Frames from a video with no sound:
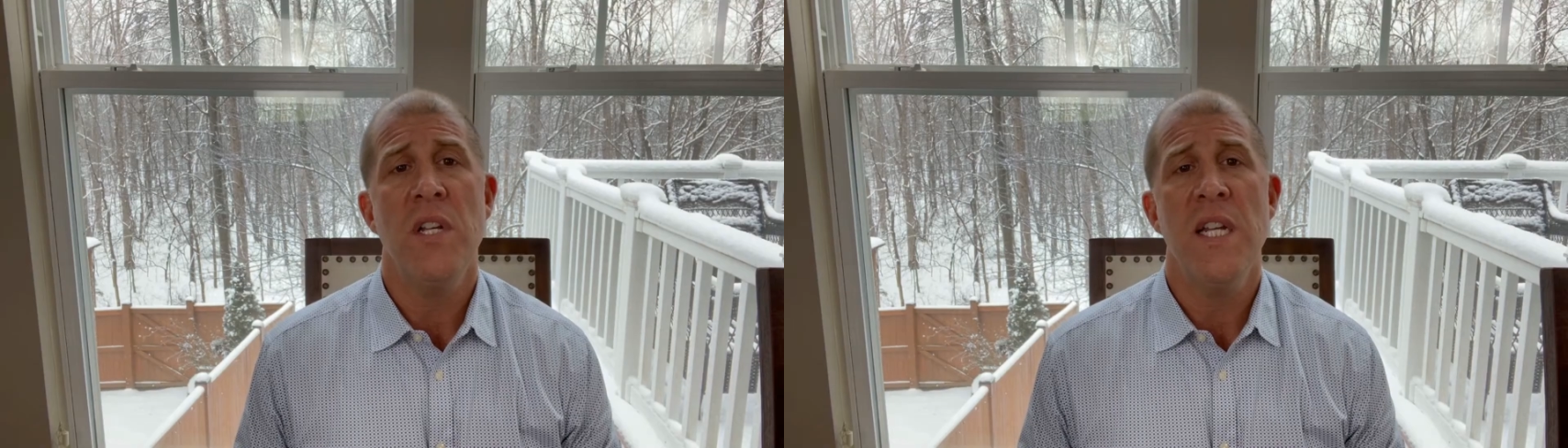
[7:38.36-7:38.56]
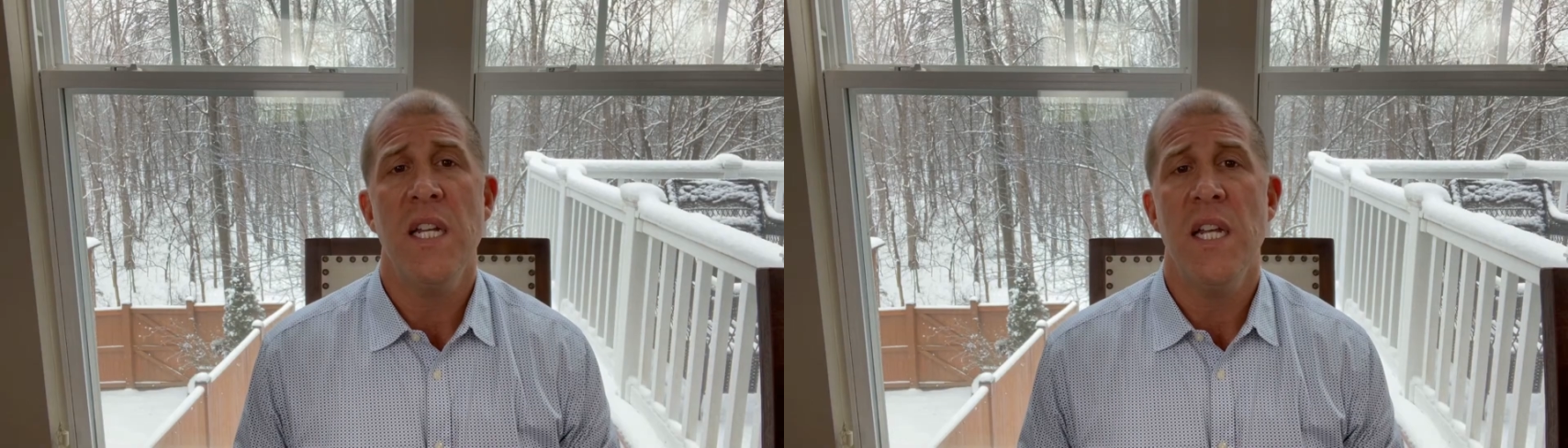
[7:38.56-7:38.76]

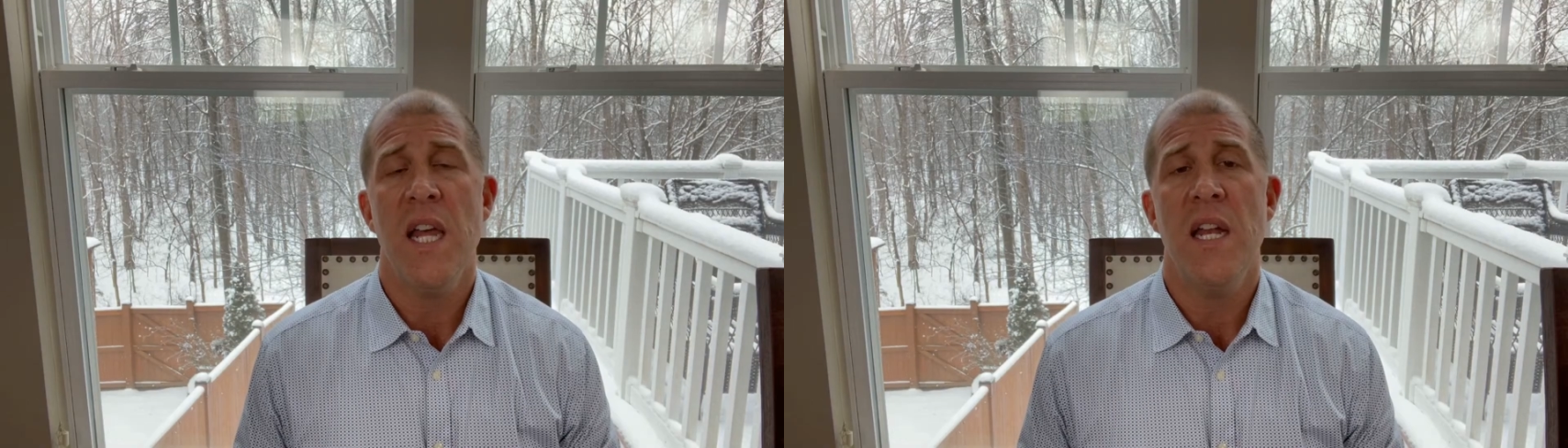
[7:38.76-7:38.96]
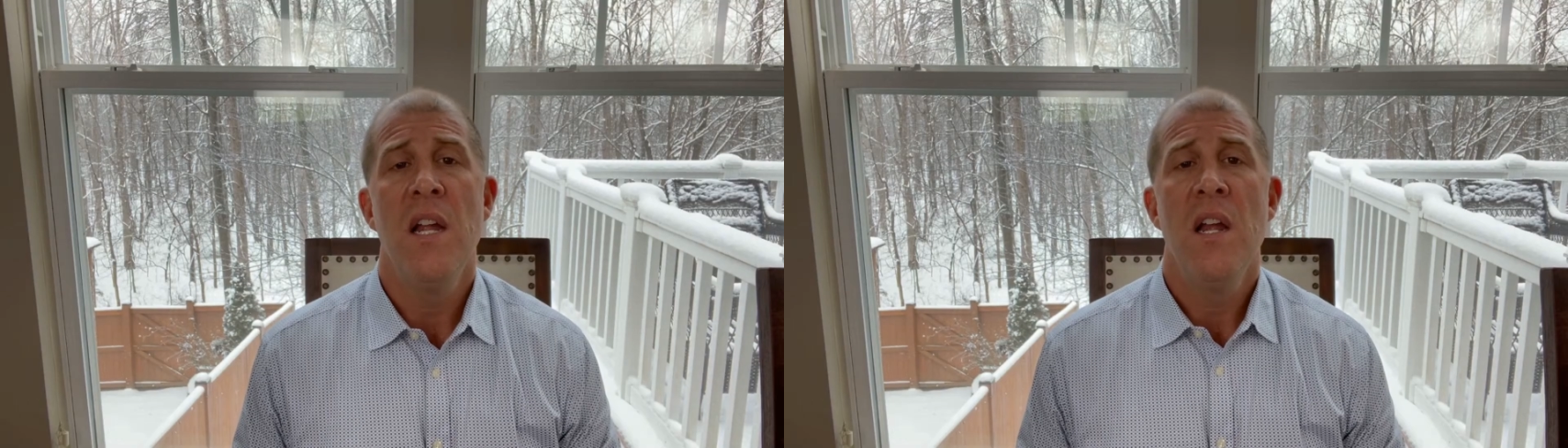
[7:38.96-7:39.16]
to
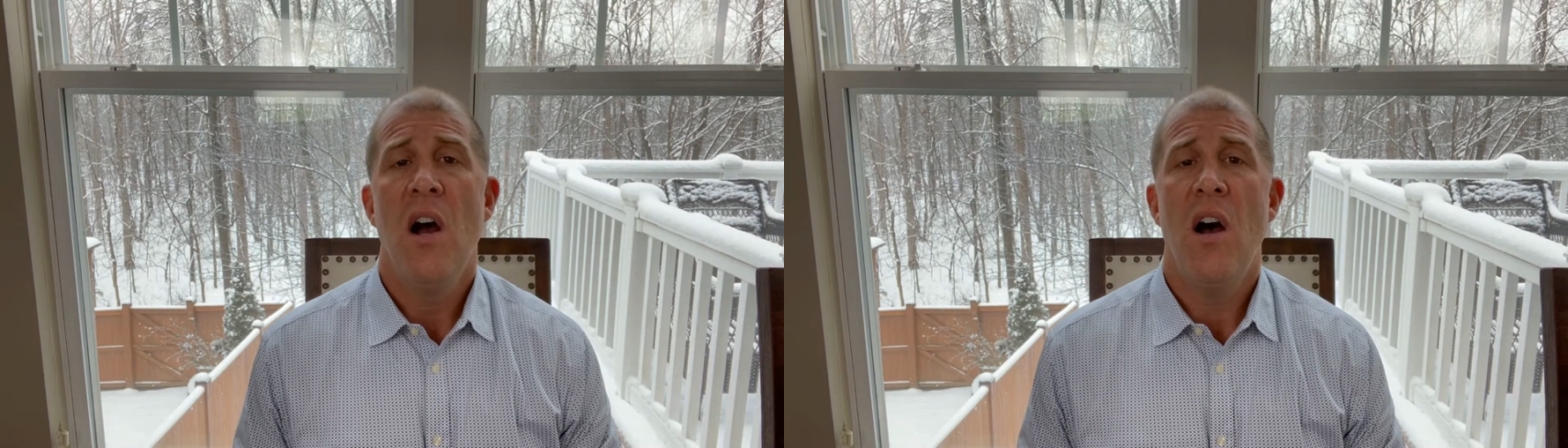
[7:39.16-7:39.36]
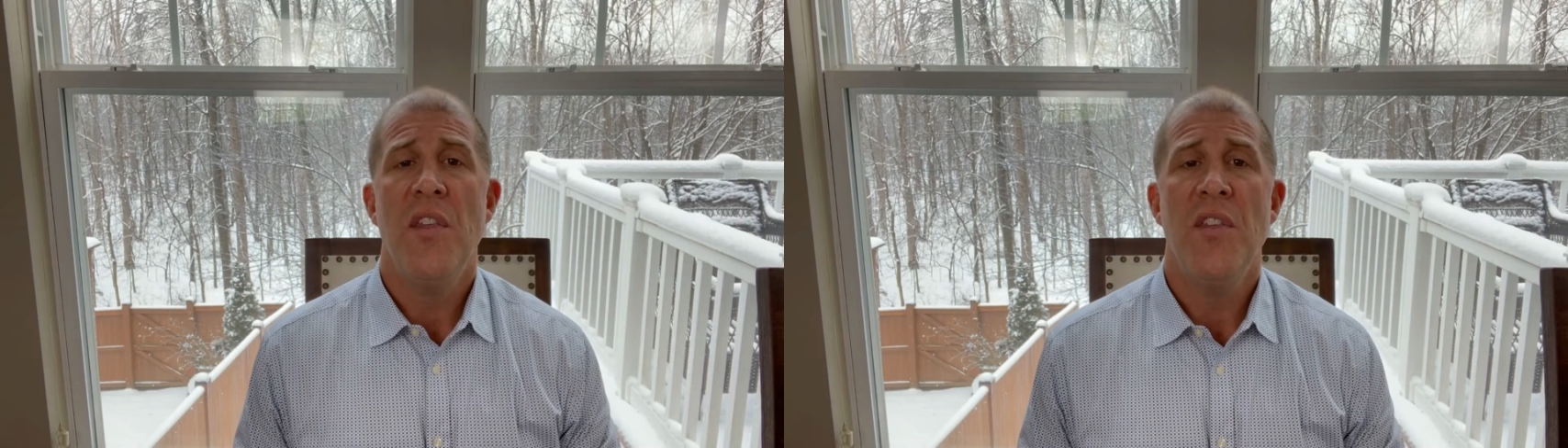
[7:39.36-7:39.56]
get
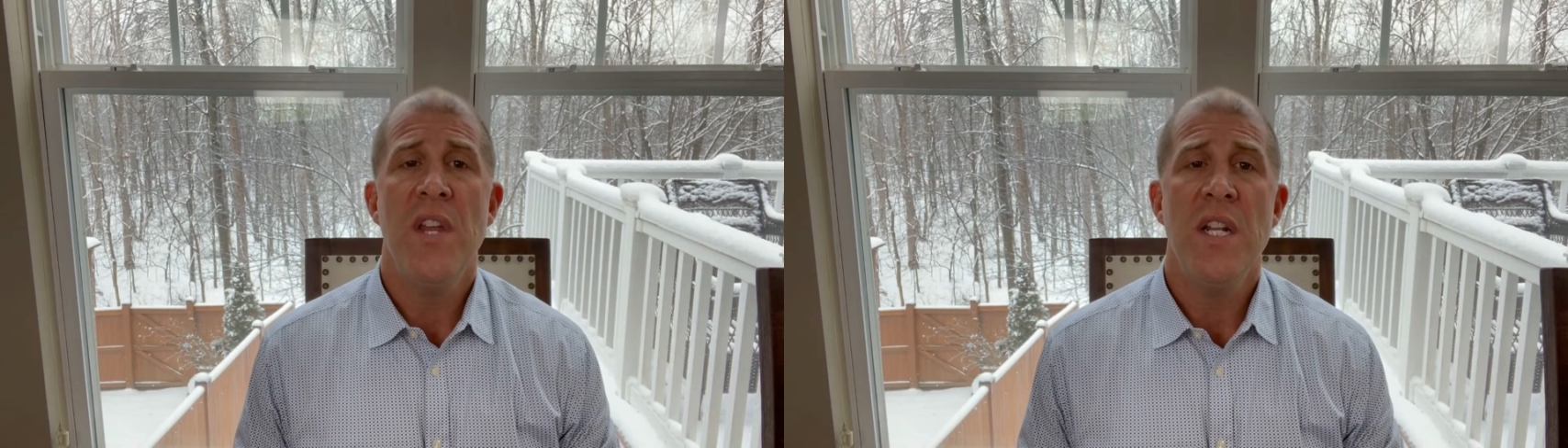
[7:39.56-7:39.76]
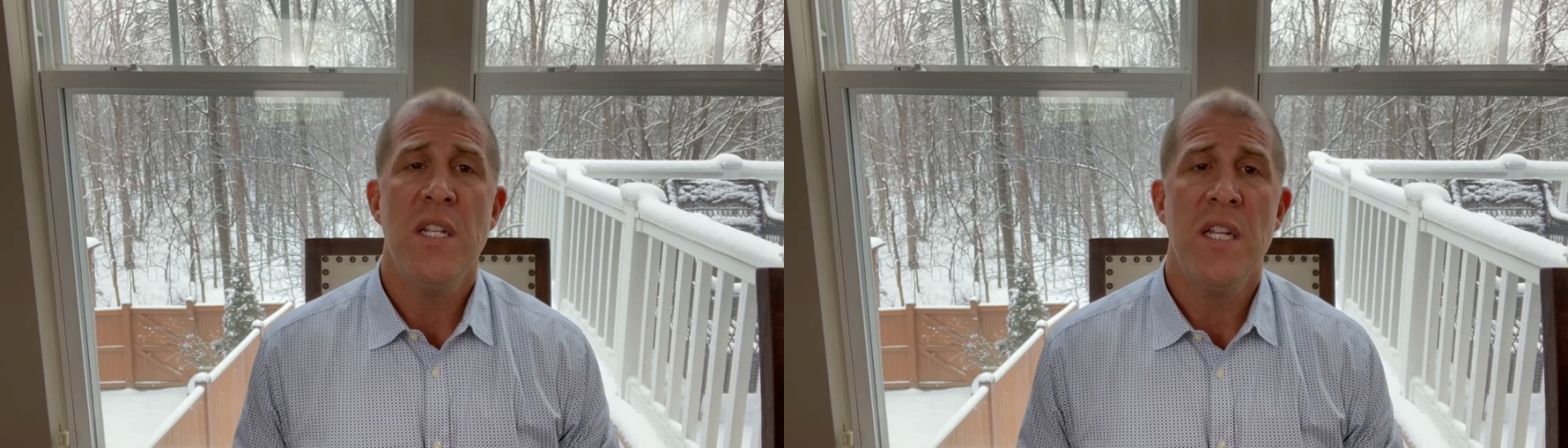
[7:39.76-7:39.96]

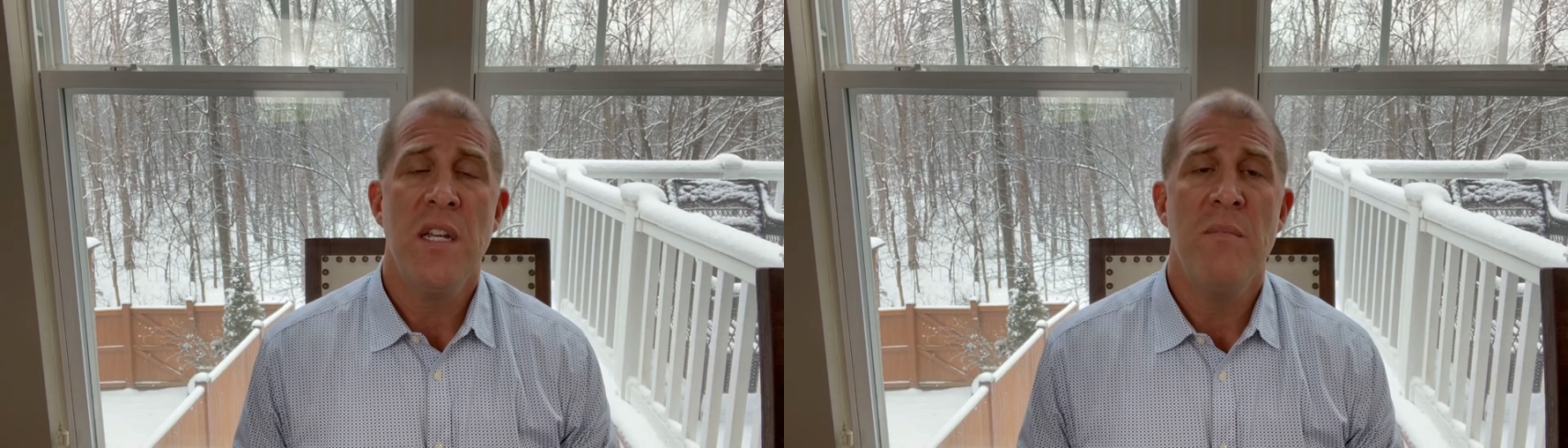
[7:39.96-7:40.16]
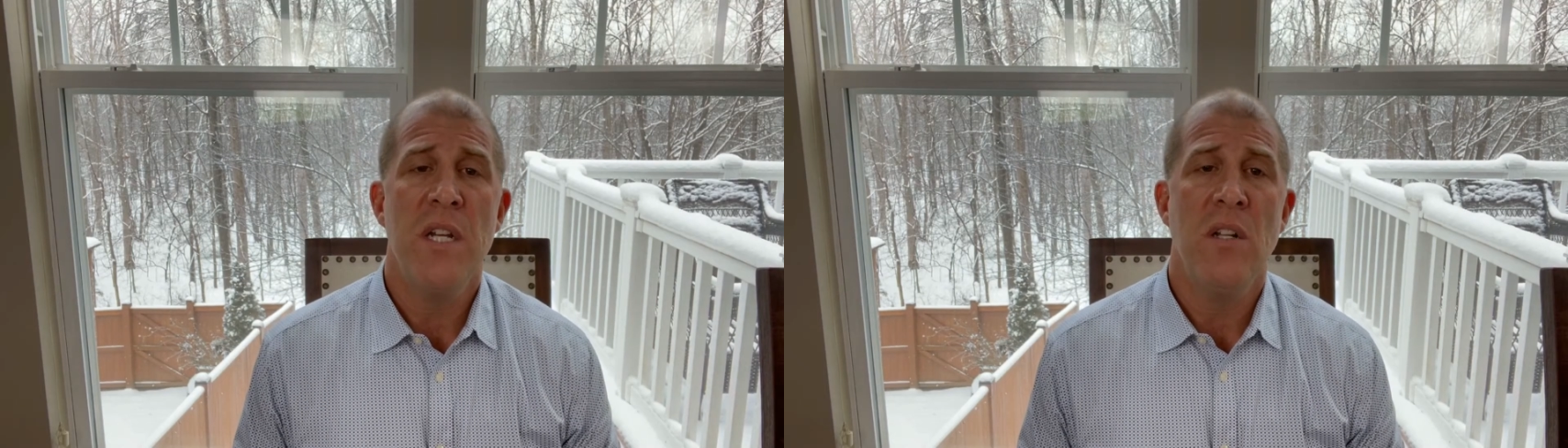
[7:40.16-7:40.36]
authentic
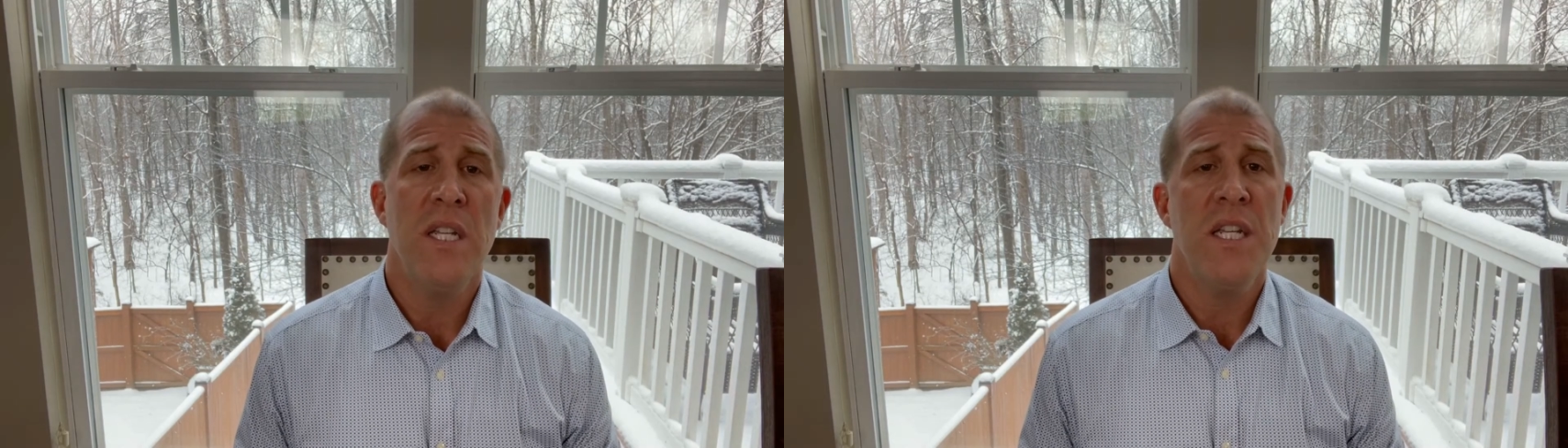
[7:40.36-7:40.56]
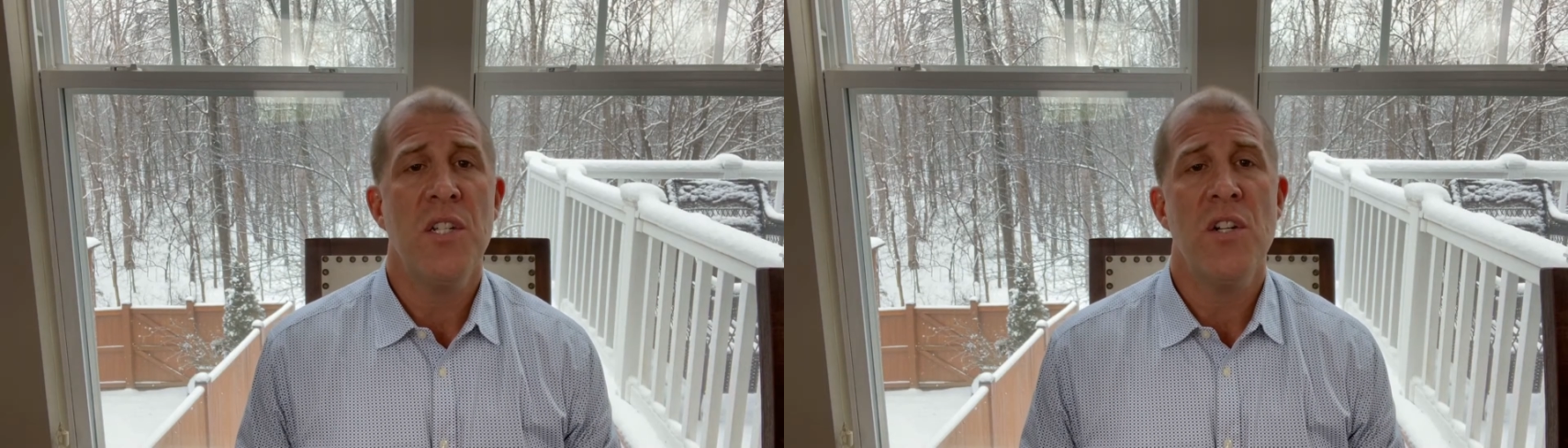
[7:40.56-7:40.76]
Middle
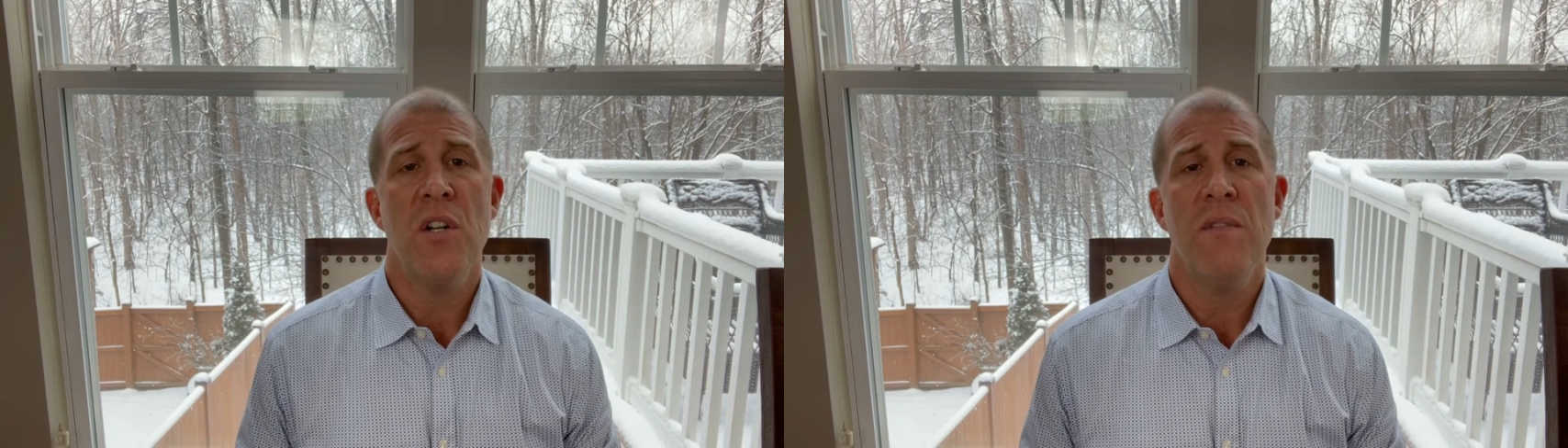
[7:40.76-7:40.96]
Eastern